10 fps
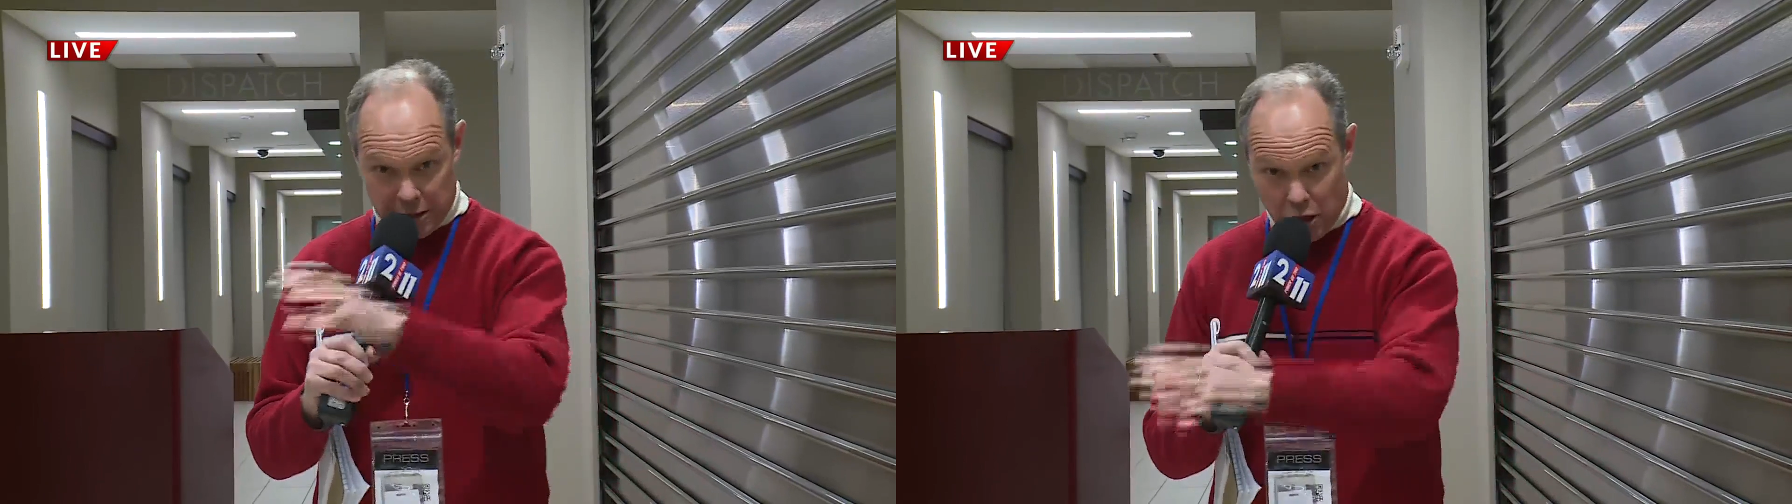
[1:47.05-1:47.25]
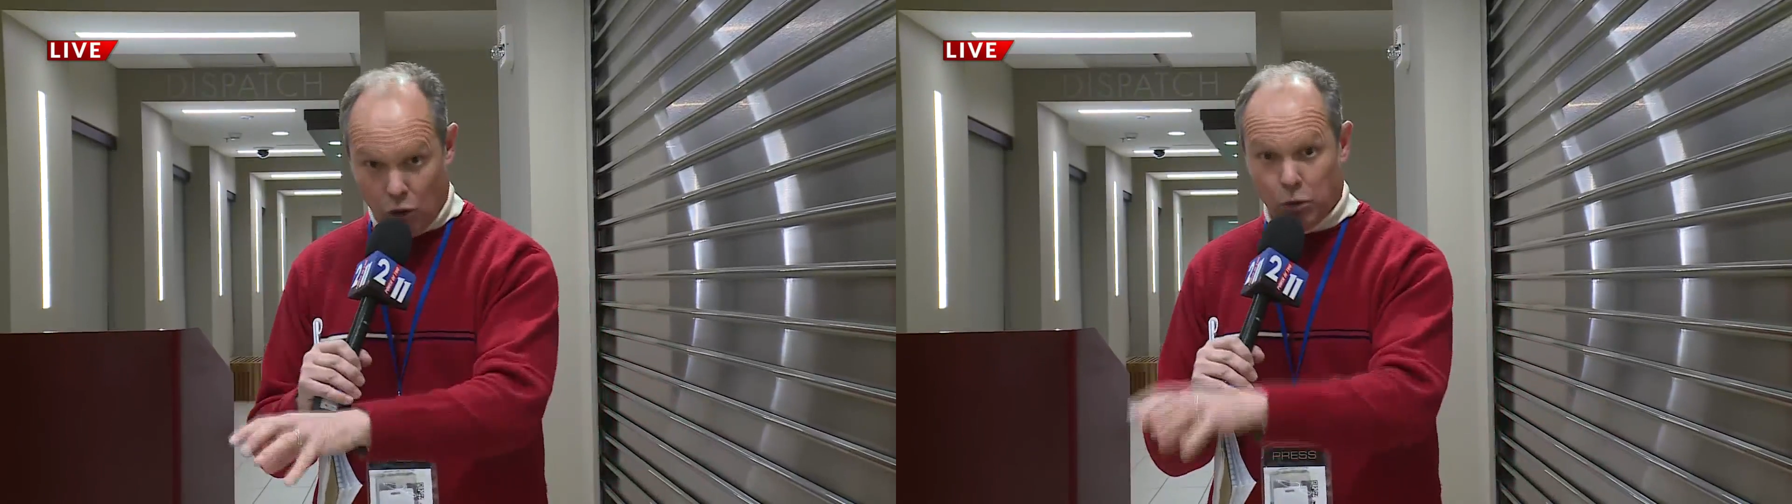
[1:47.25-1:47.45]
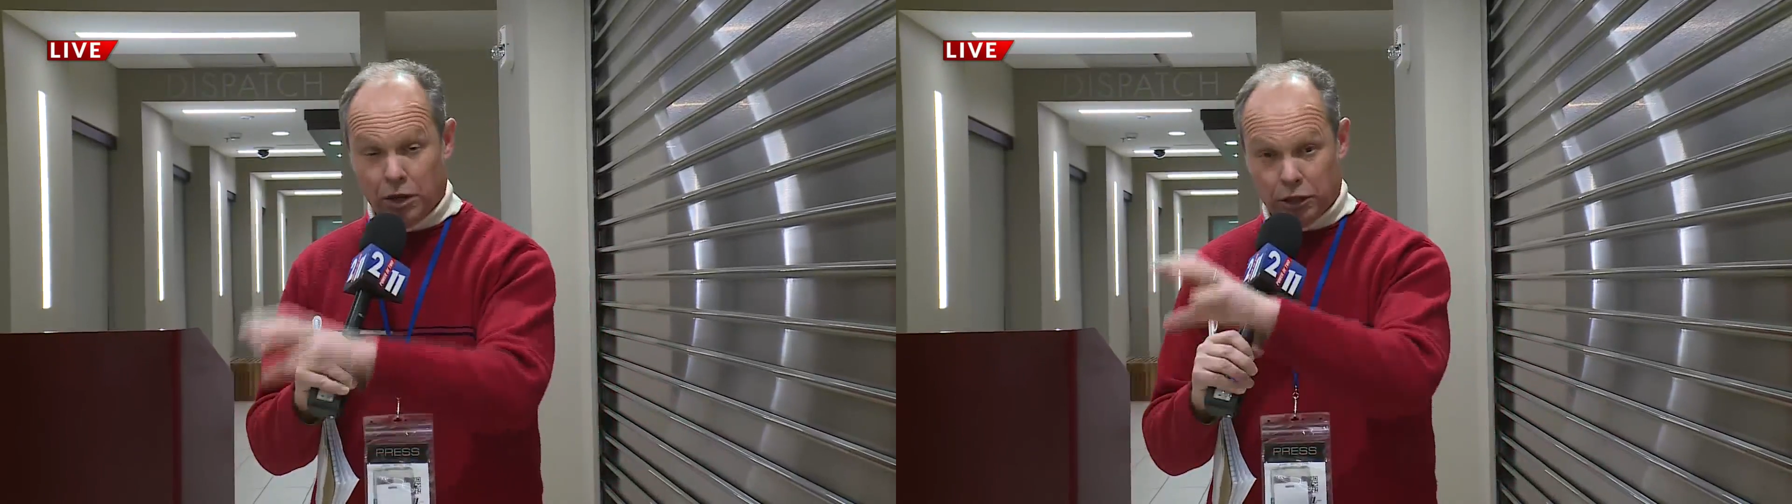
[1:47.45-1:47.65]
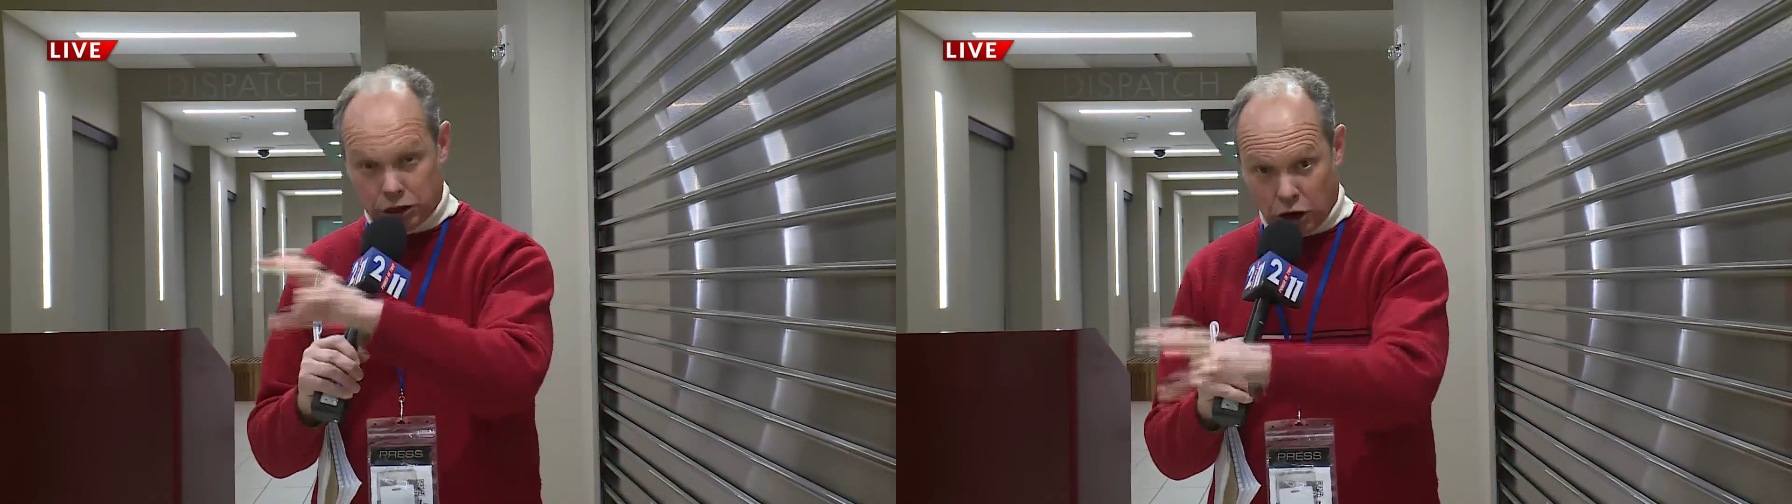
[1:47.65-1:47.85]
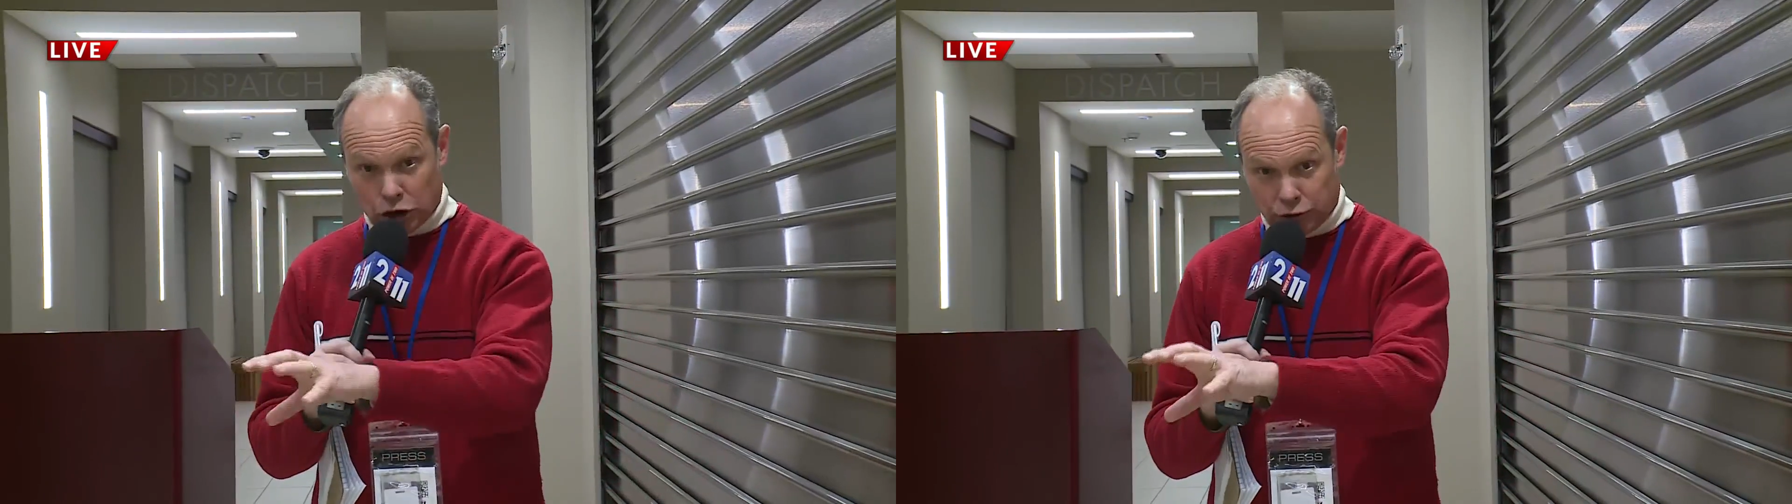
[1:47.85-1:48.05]
know where to
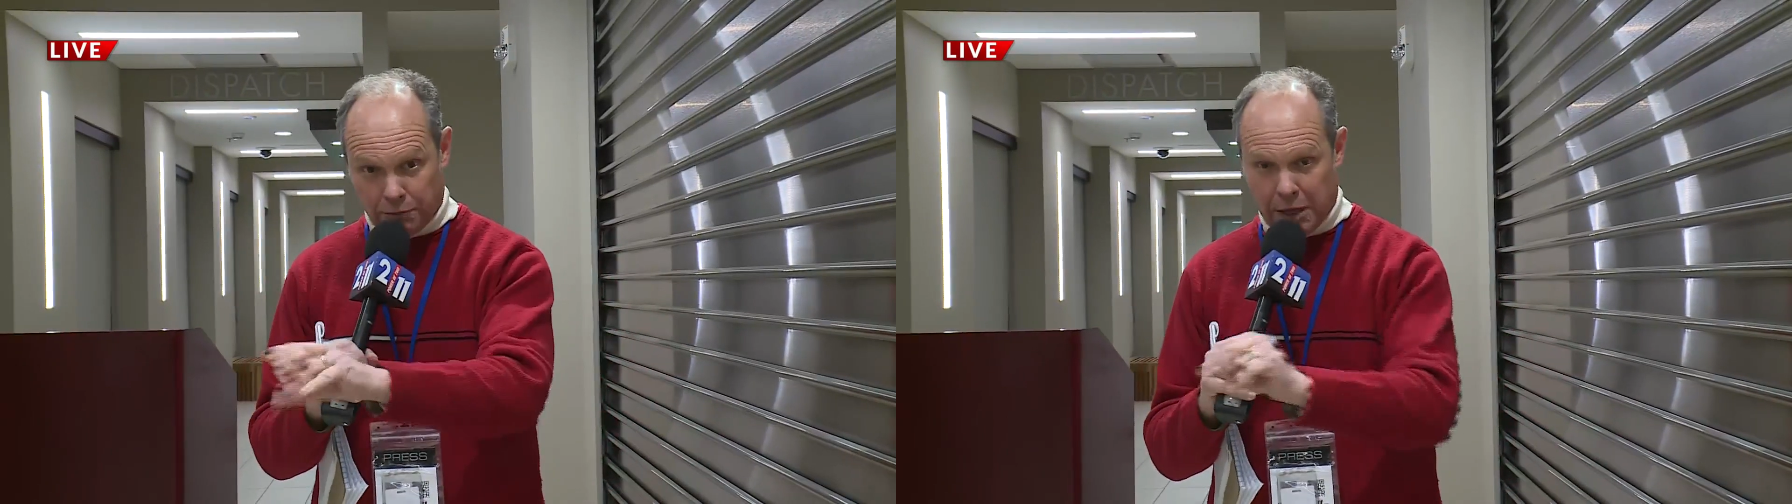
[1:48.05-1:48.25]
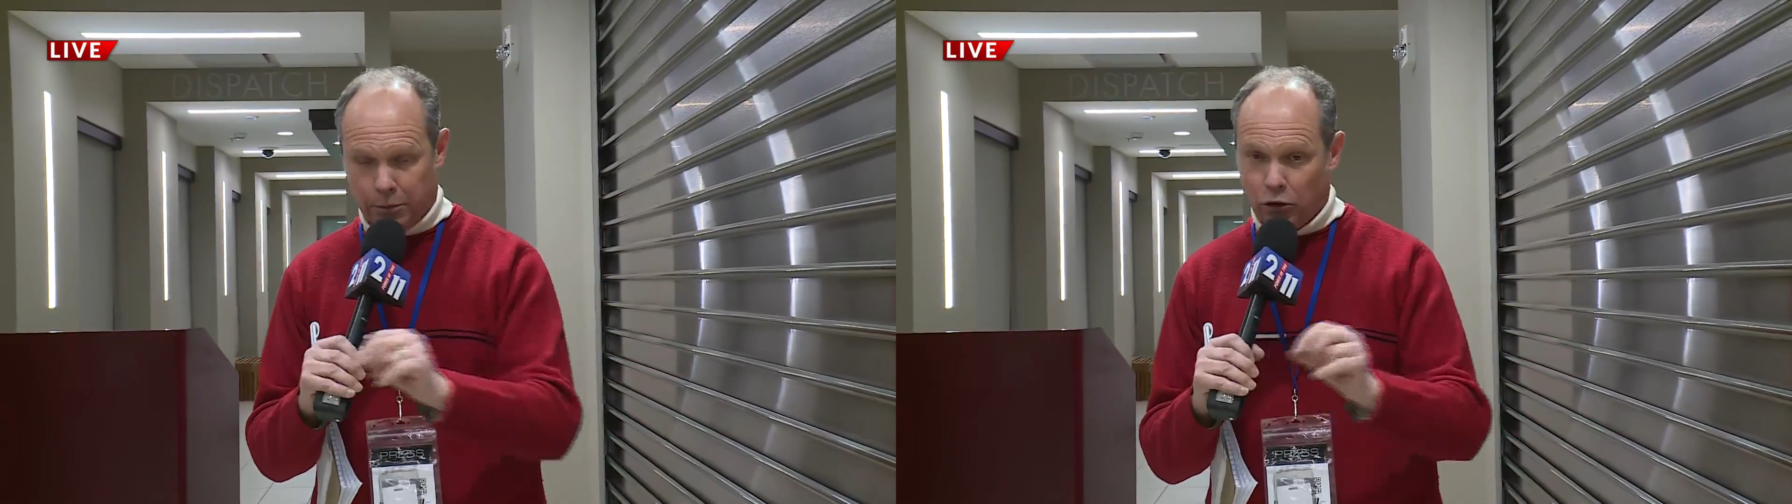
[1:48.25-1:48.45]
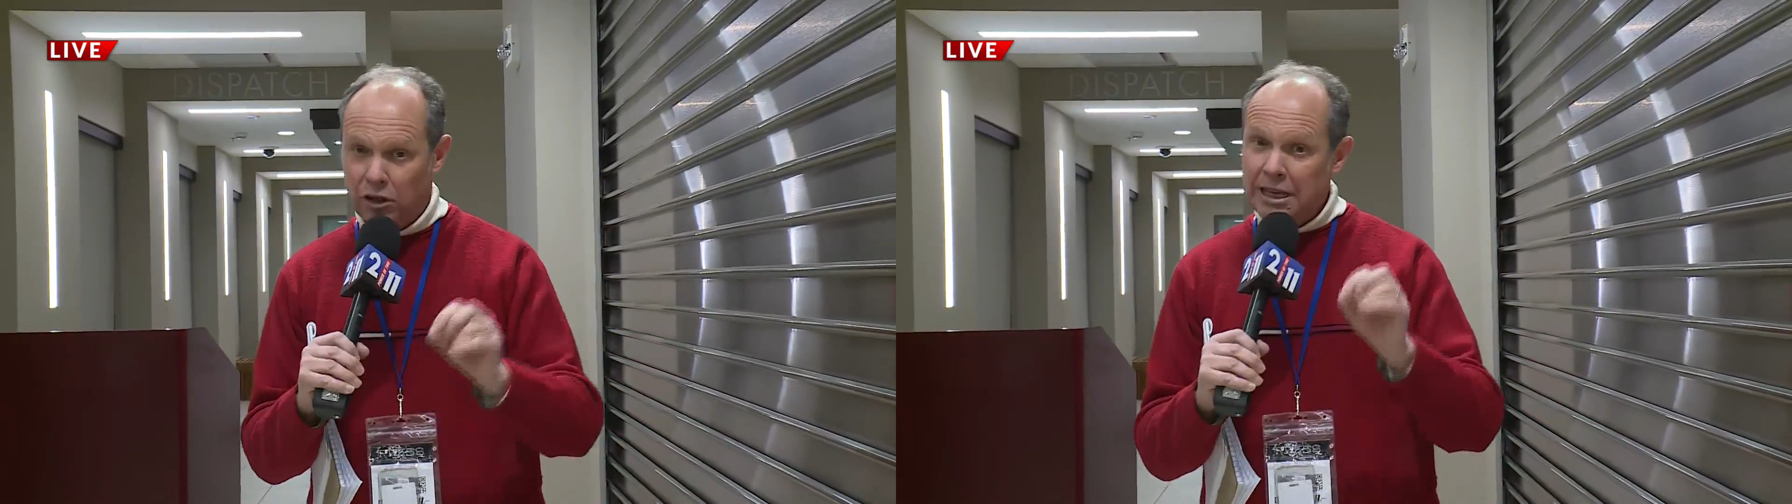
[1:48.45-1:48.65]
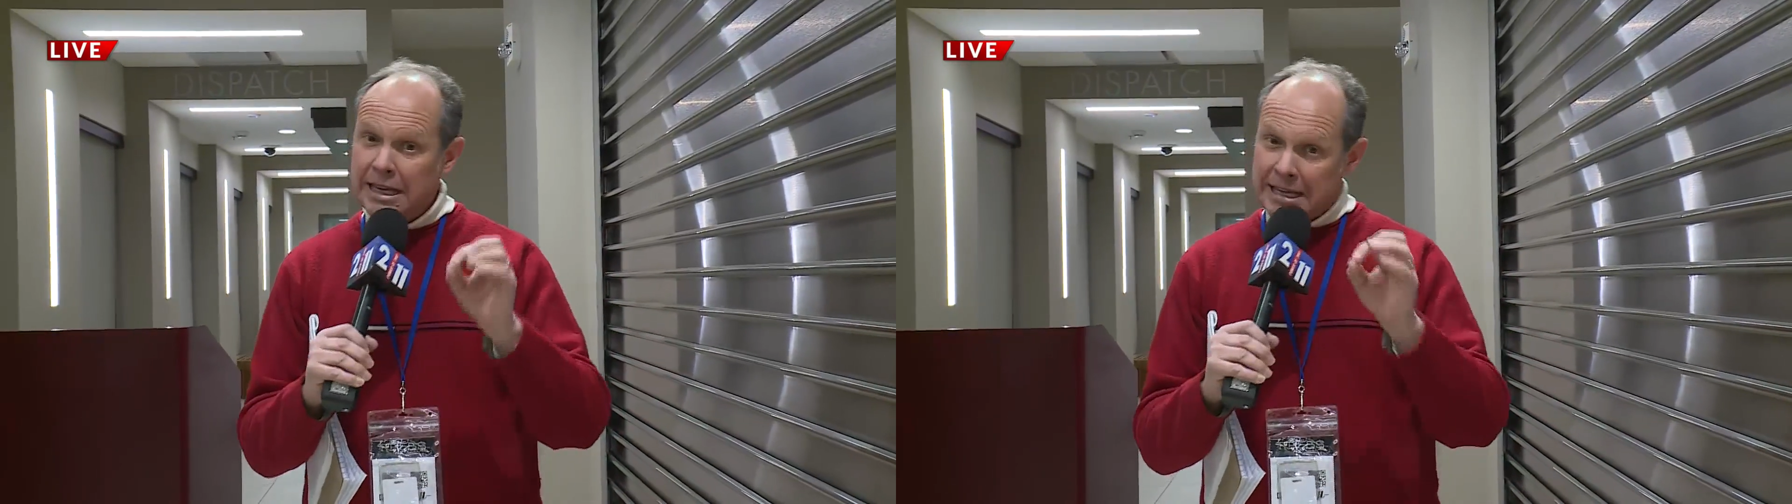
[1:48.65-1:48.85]
search for people.